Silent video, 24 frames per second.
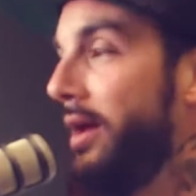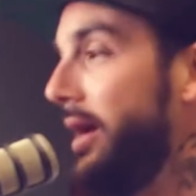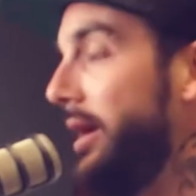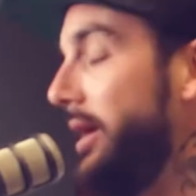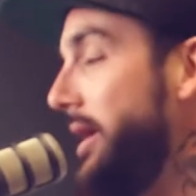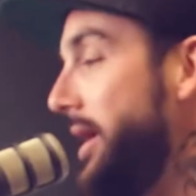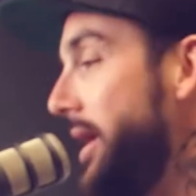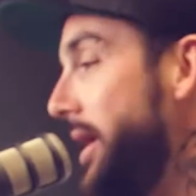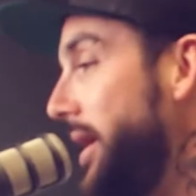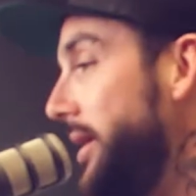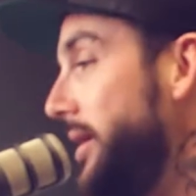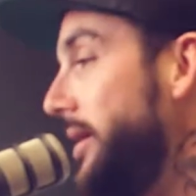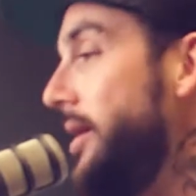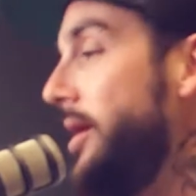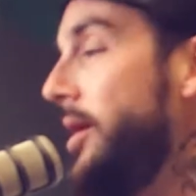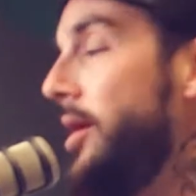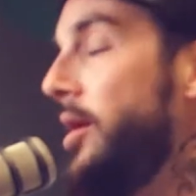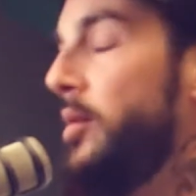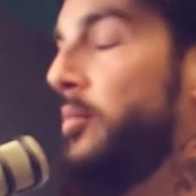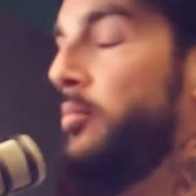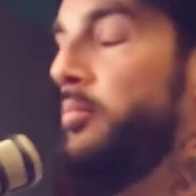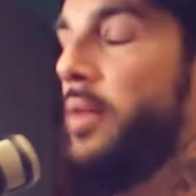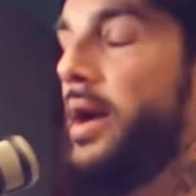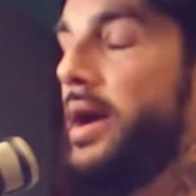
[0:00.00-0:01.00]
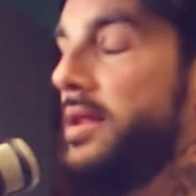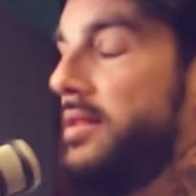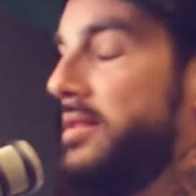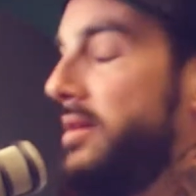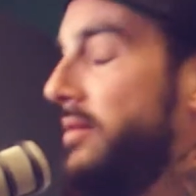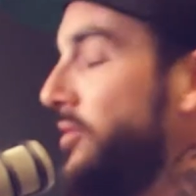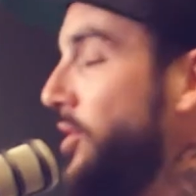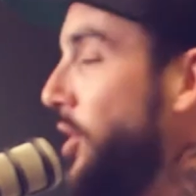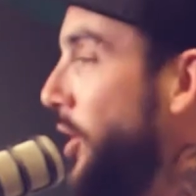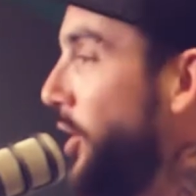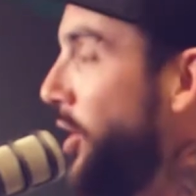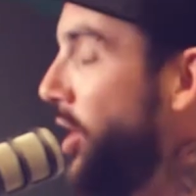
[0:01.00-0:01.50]
Again, bites
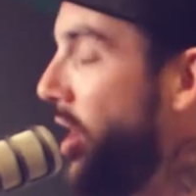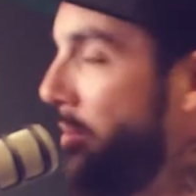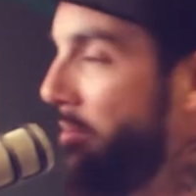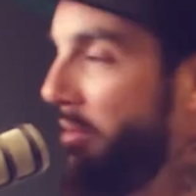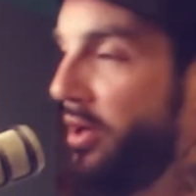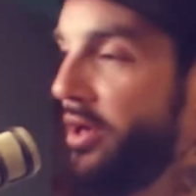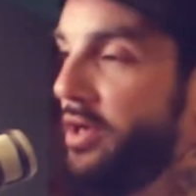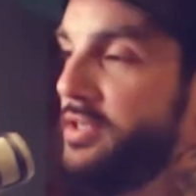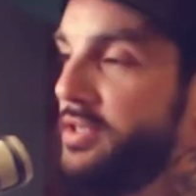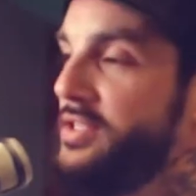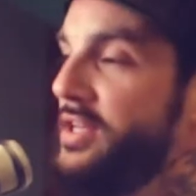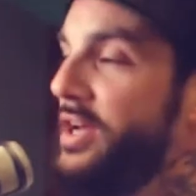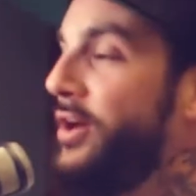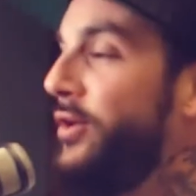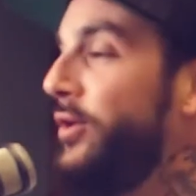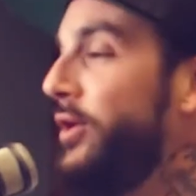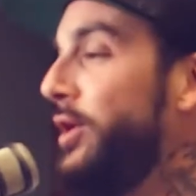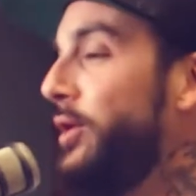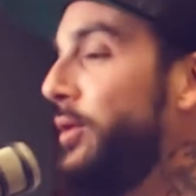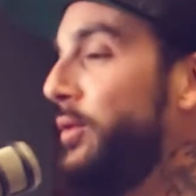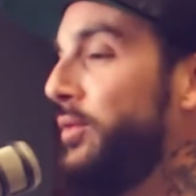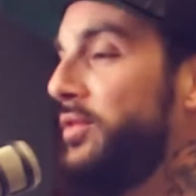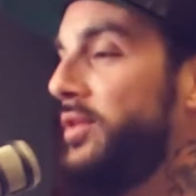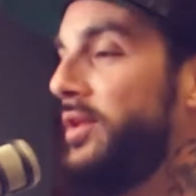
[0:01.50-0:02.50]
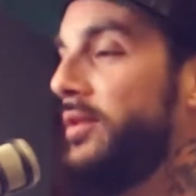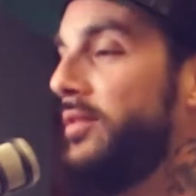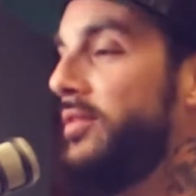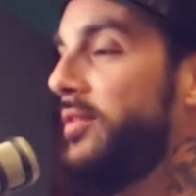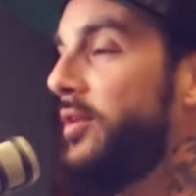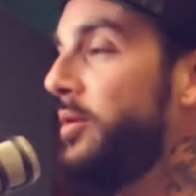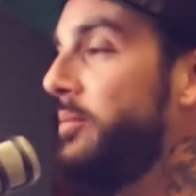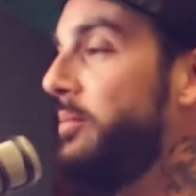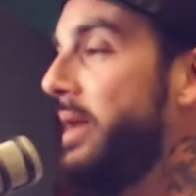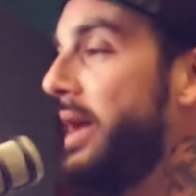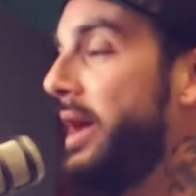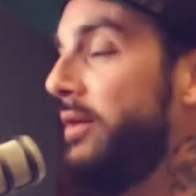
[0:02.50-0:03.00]
have gone up in Ontario since
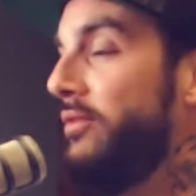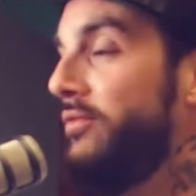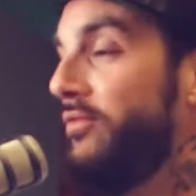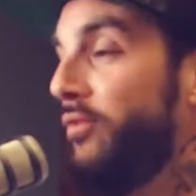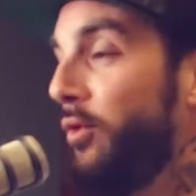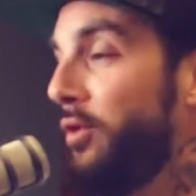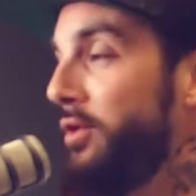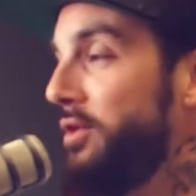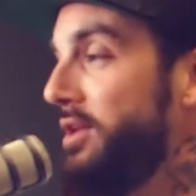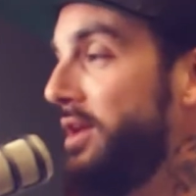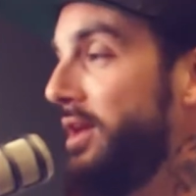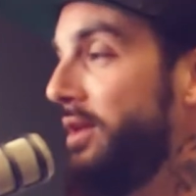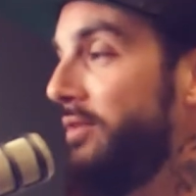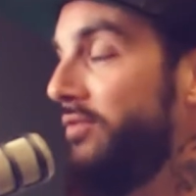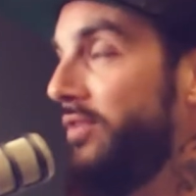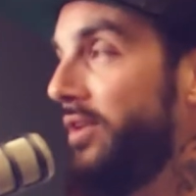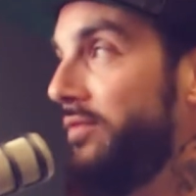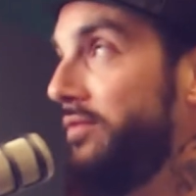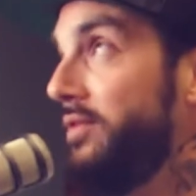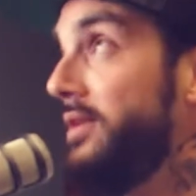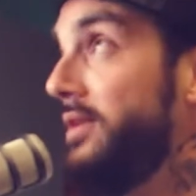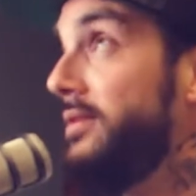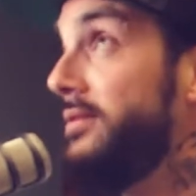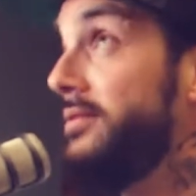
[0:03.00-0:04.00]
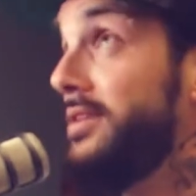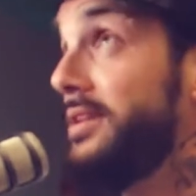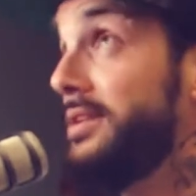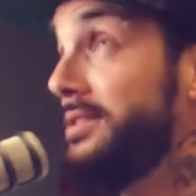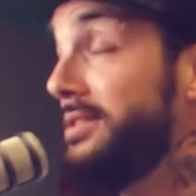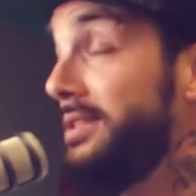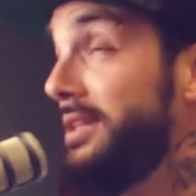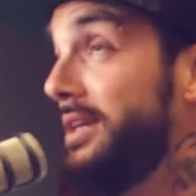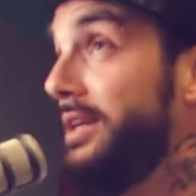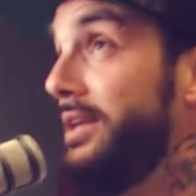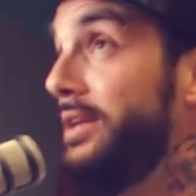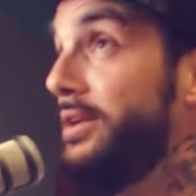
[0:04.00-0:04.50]
they're banned 14, 15,
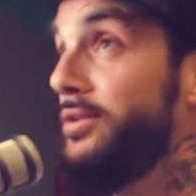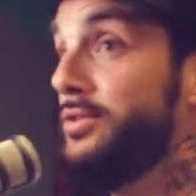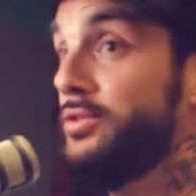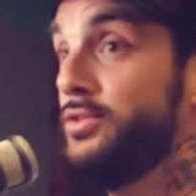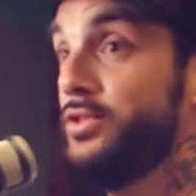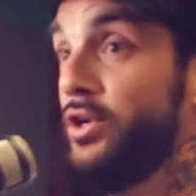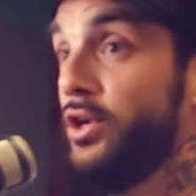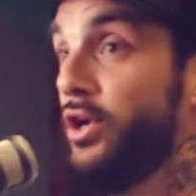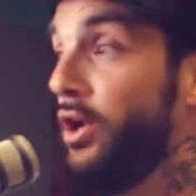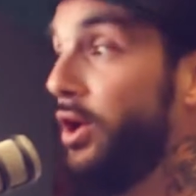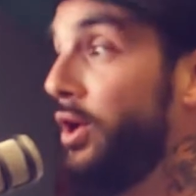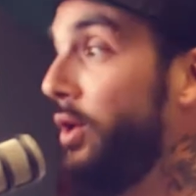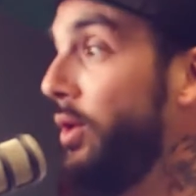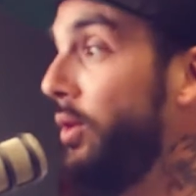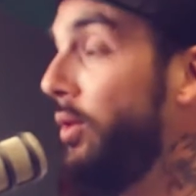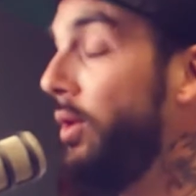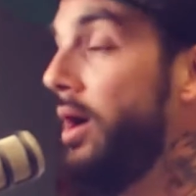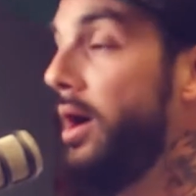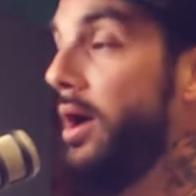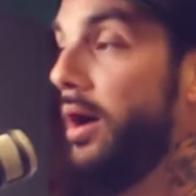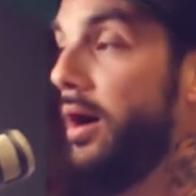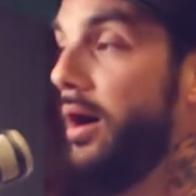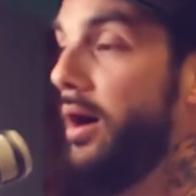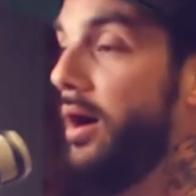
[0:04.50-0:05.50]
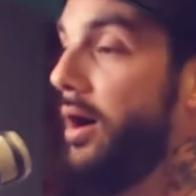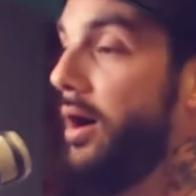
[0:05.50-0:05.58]
16 years ago.